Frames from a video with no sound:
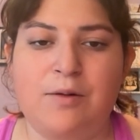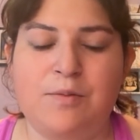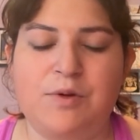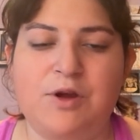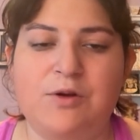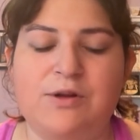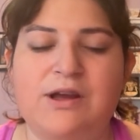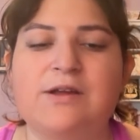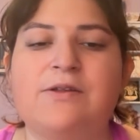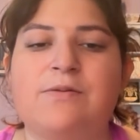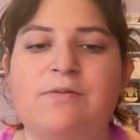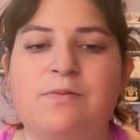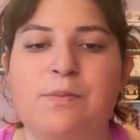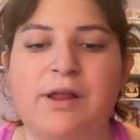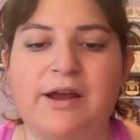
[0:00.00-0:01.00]
beauty
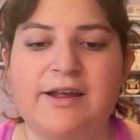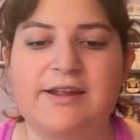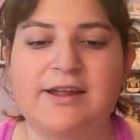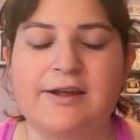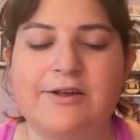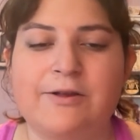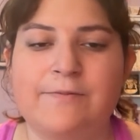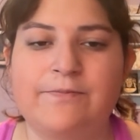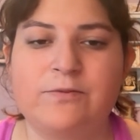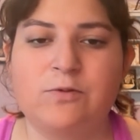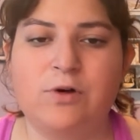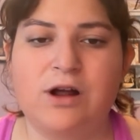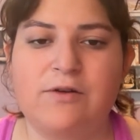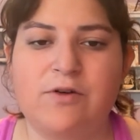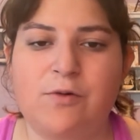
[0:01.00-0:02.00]
places.
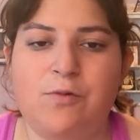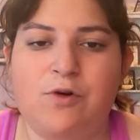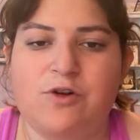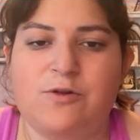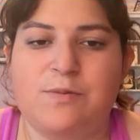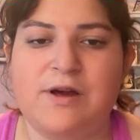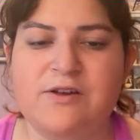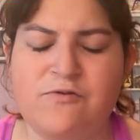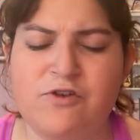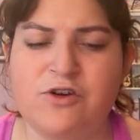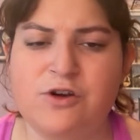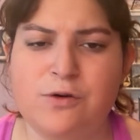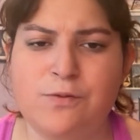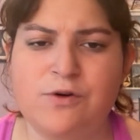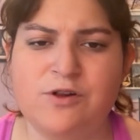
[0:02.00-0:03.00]
Whatever works best for
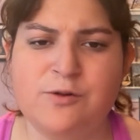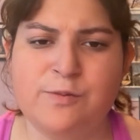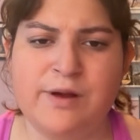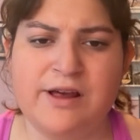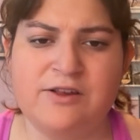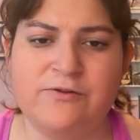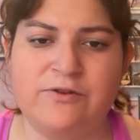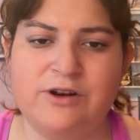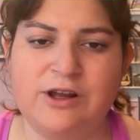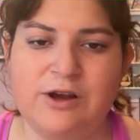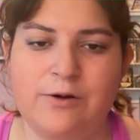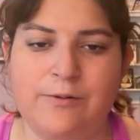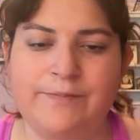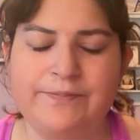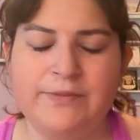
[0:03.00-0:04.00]
you works best for
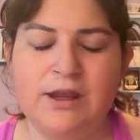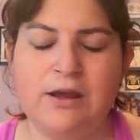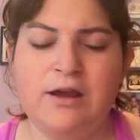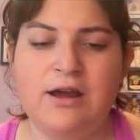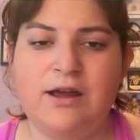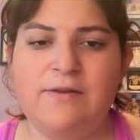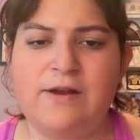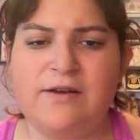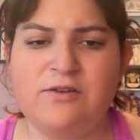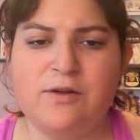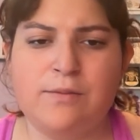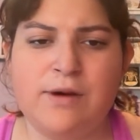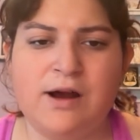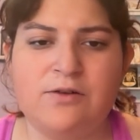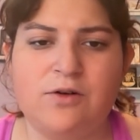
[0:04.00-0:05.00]
you. And that's the
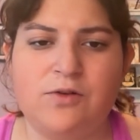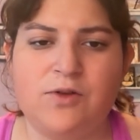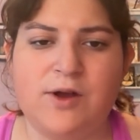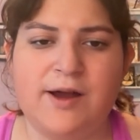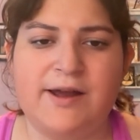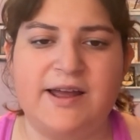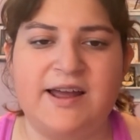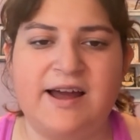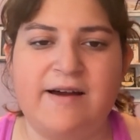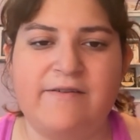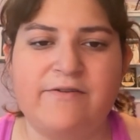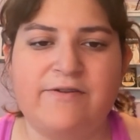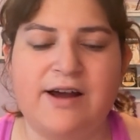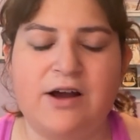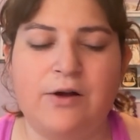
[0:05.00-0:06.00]
model that I
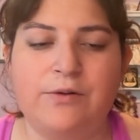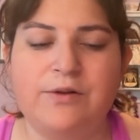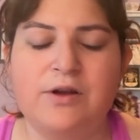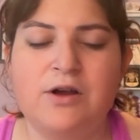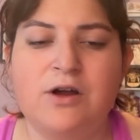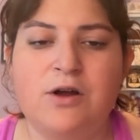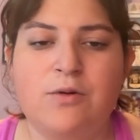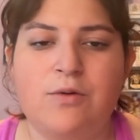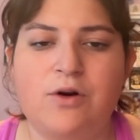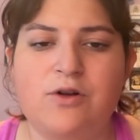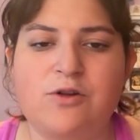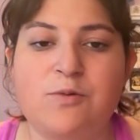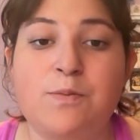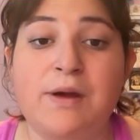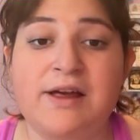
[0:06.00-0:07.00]
have found
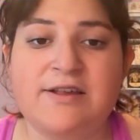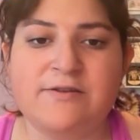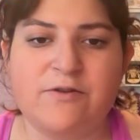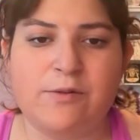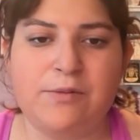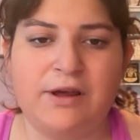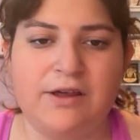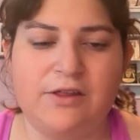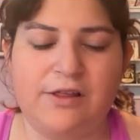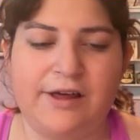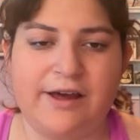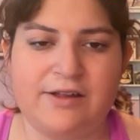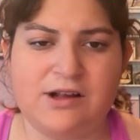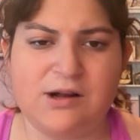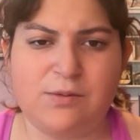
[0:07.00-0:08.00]
works best for me the
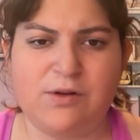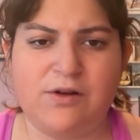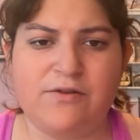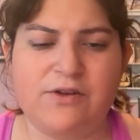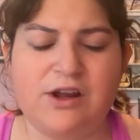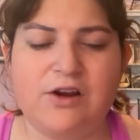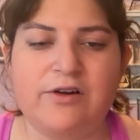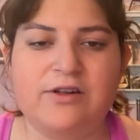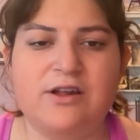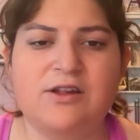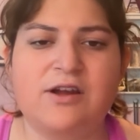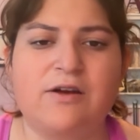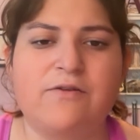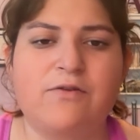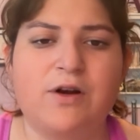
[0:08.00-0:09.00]
last couple of years
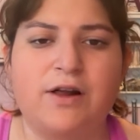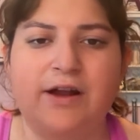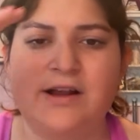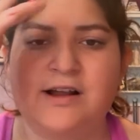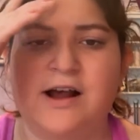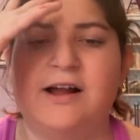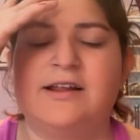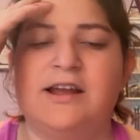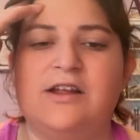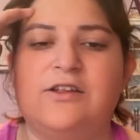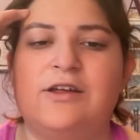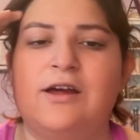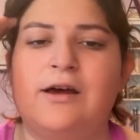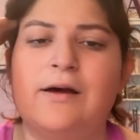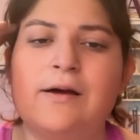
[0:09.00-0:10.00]
as I've really gone
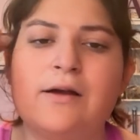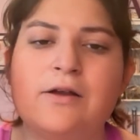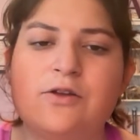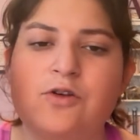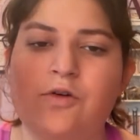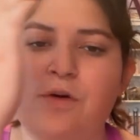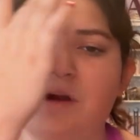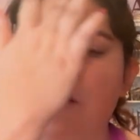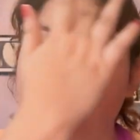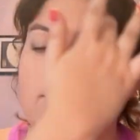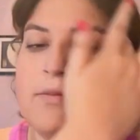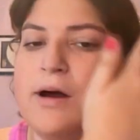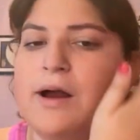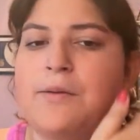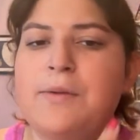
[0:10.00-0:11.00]
into doing
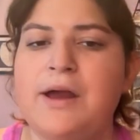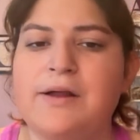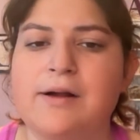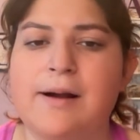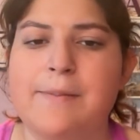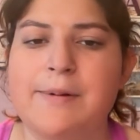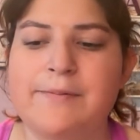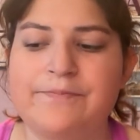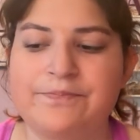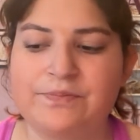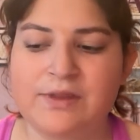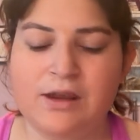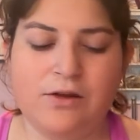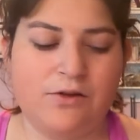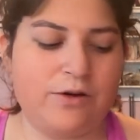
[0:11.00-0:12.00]
my makeup.
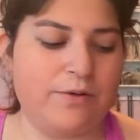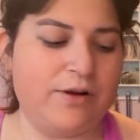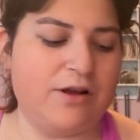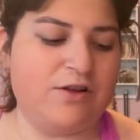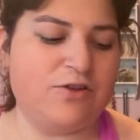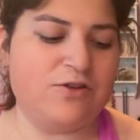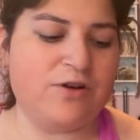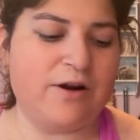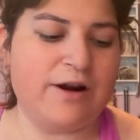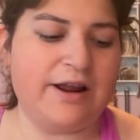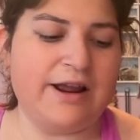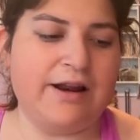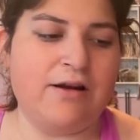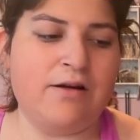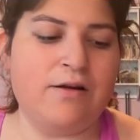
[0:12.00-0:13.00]
So we're going to start
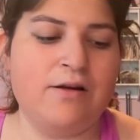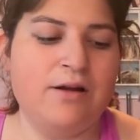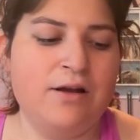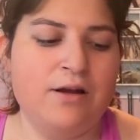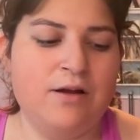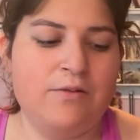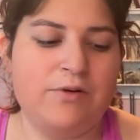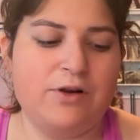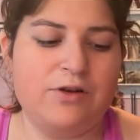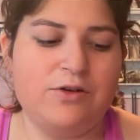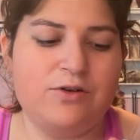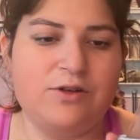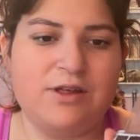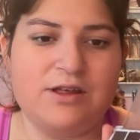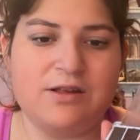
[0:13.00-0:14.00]
here. We're going to
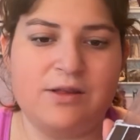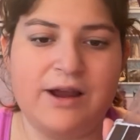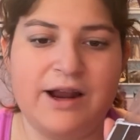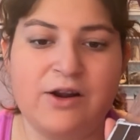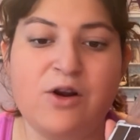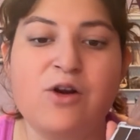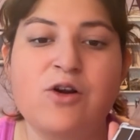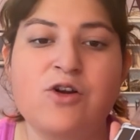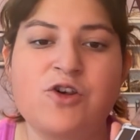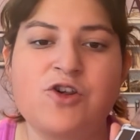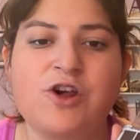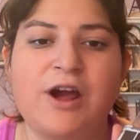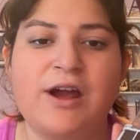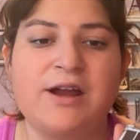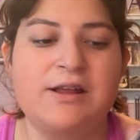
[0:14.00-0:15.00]
use this lighter
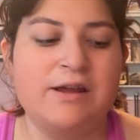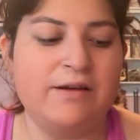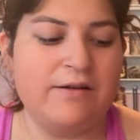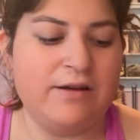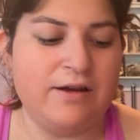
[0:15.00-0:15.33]
shade